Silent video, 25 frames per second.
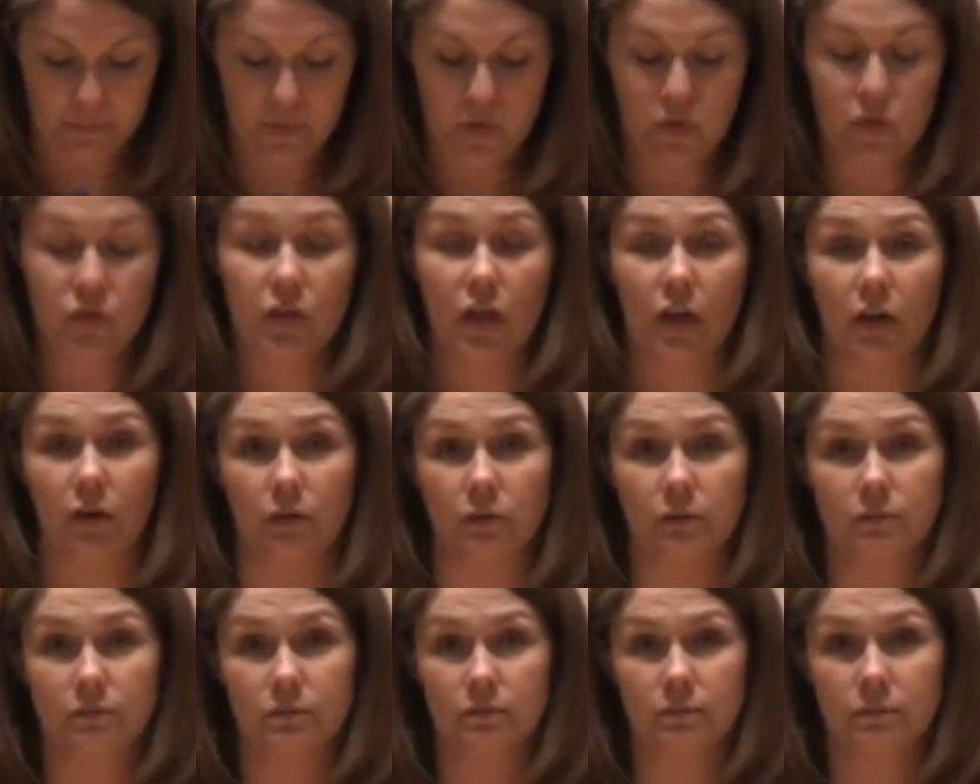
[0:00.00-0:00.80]
So,
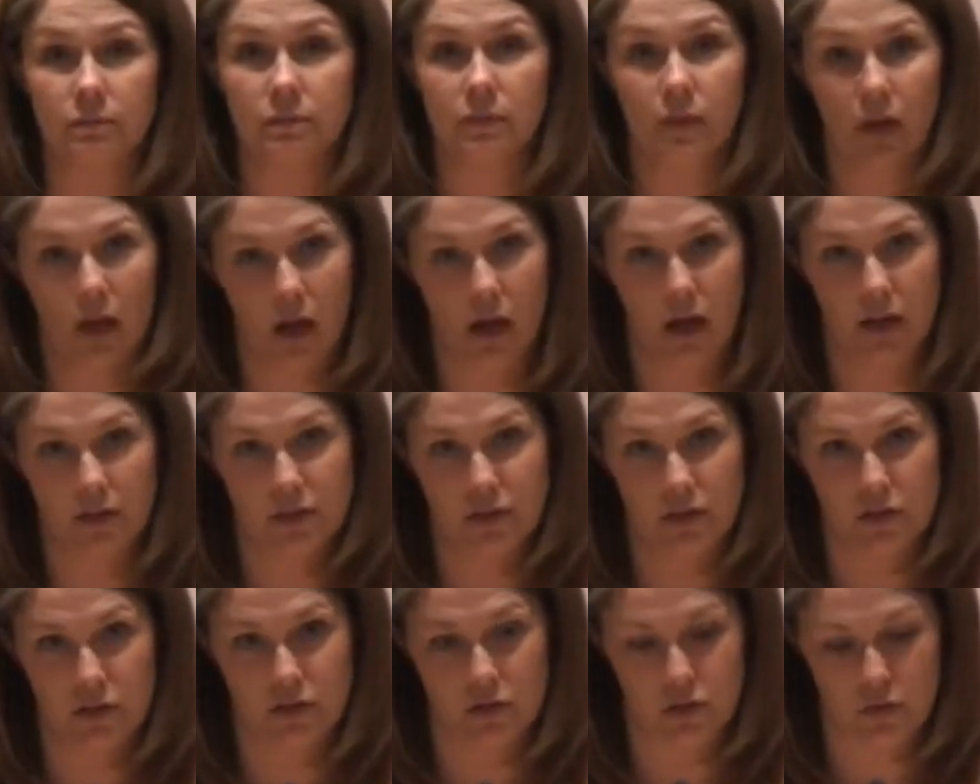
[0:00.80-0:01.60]
on
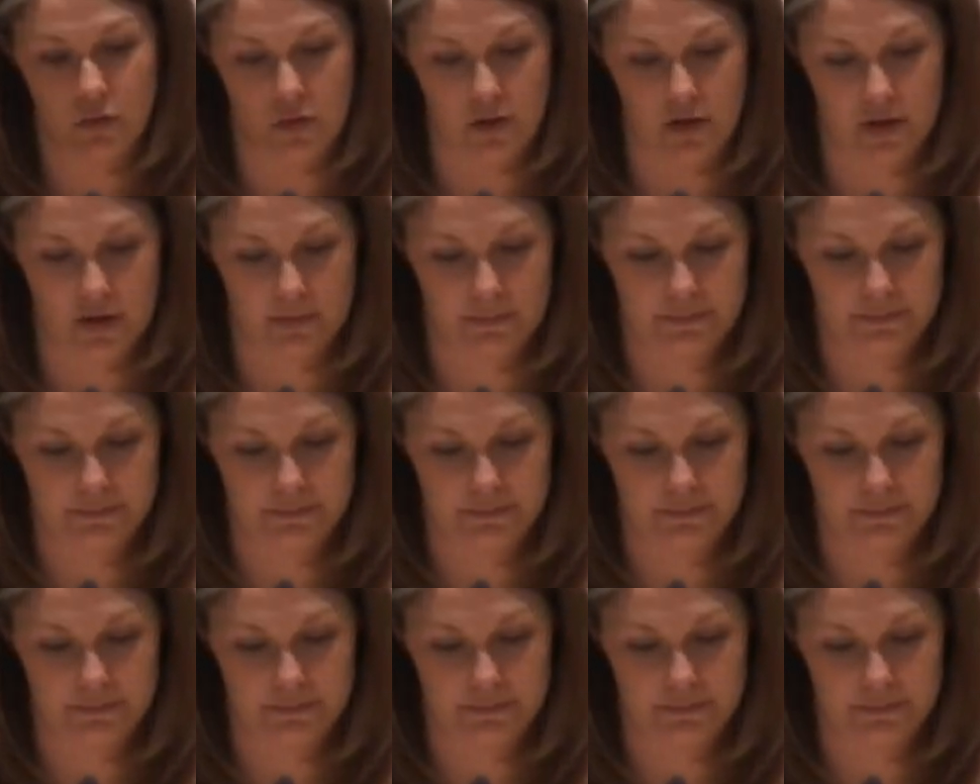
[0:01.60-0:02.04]
to the story.